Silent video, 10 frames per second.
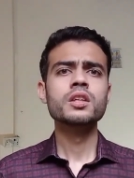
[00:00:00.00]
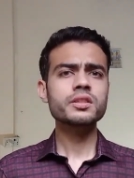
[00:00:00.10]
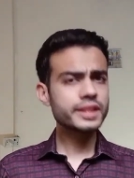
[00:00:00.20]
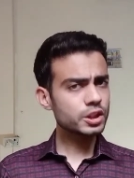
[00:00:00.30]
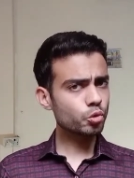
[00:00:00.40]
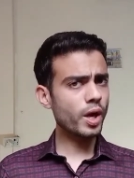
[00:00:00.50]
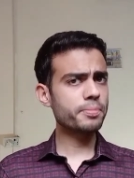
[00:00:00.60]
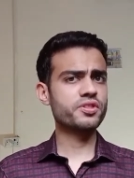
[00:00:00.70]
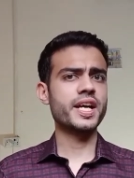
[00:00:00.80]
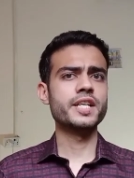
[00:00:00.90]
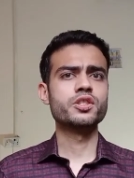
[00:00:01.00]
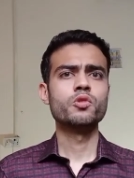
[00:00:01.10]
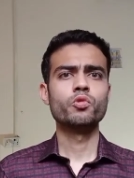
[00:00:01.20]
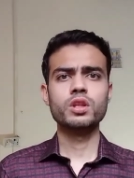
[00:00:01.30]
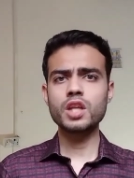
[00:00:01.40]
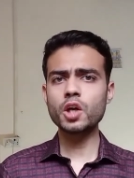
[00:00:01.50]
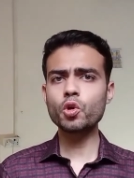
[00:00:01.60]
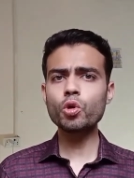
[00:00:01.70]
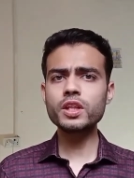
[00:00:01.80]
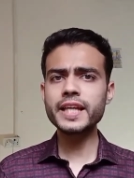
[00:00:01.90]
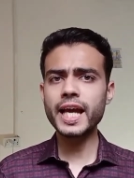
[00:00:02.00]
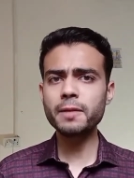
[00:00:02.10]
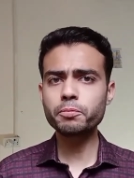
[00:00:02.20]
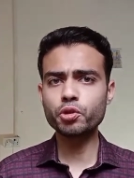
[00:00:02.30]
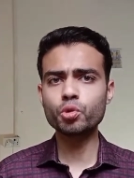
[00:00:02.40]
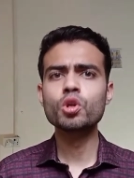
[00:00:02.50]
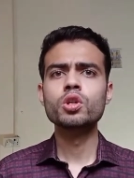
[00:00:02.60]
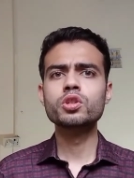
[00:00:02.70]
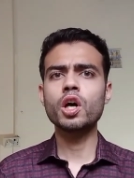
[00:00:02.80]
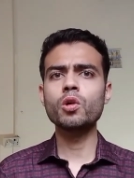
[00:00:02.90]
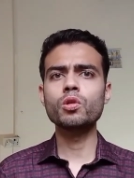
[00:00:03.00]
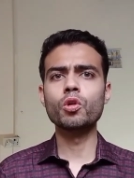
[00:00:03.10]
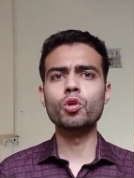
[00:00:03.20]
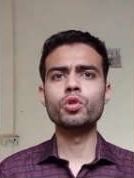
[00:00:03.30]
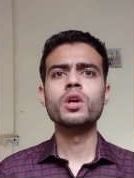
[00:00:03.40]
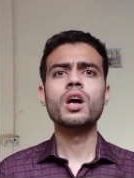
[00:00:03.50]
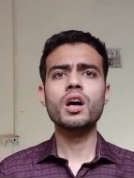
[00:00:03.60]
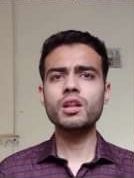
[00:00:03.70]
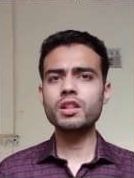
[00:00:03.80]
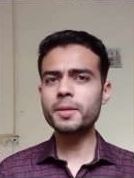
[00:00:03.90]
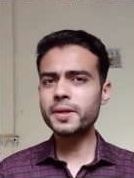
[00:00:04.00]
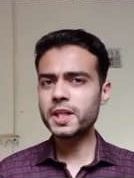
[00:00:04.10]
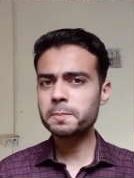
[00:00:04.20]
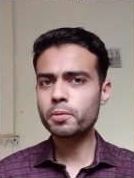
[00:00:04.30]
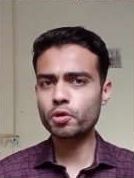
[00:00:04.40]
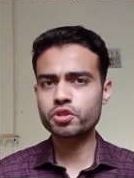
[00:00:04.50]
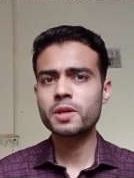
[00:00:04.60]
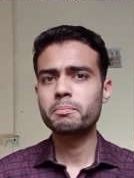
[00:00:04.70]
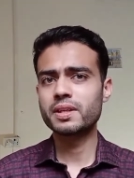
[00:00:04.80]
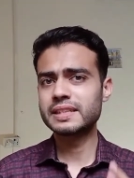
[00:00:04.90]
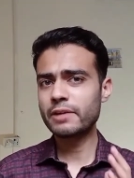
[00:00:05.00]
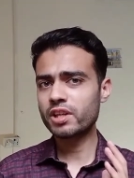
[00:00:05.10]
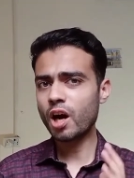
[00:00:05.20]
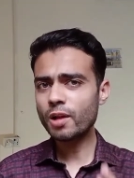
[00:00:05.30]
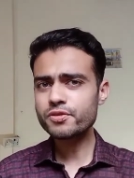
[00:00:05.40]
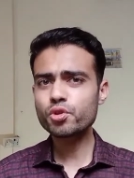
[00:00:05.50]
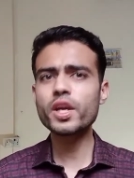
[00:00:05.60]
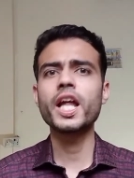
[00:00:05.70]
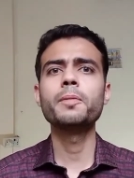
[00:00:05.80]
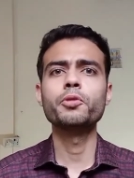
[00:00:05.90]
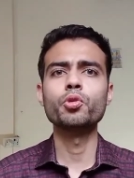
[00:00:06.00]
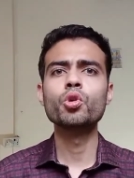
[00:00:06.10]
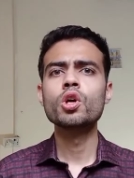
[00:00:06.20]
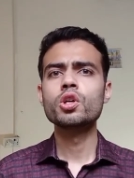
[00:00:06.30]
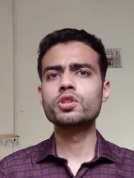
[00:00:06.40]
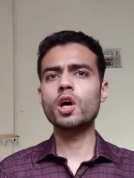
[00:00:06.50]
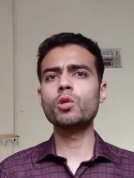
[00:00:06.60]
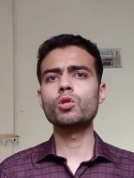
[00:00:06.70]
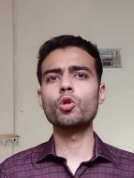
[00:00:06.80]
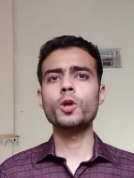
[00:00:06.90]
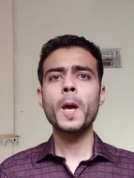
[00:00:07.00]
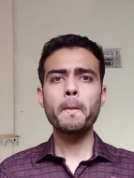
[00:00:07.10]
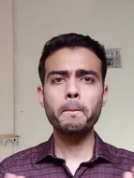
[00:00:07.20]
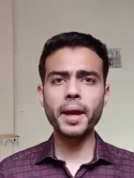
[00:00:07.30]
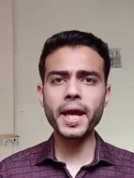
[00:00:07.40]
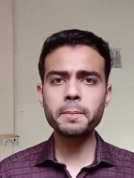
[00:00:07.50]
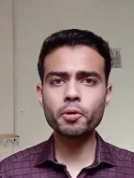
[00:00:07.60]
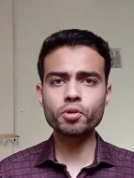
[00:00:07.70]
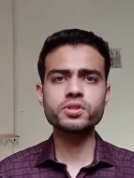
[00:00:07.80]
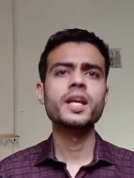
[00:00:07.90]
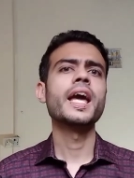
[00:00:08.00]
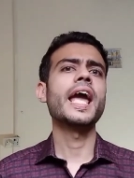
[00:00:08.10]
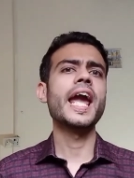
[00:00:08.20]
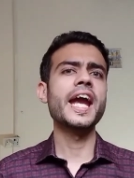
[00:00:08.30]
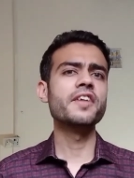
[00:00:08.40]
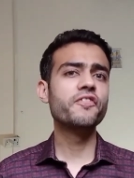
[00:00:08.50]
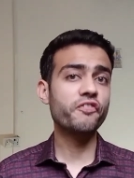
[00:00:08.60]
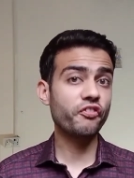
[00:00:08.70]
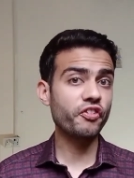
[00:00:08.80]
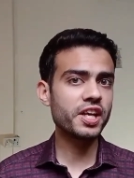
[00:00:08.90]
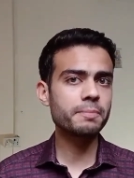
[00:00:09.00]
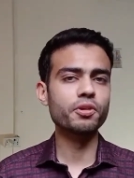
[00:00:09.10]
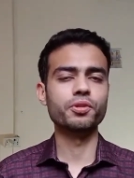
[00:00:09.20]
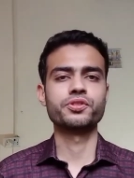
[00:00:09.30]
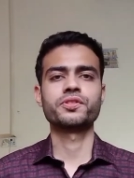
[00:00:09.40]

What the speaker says: These websites will not only help you download unlimited books, but they will also help you download paid books and free books.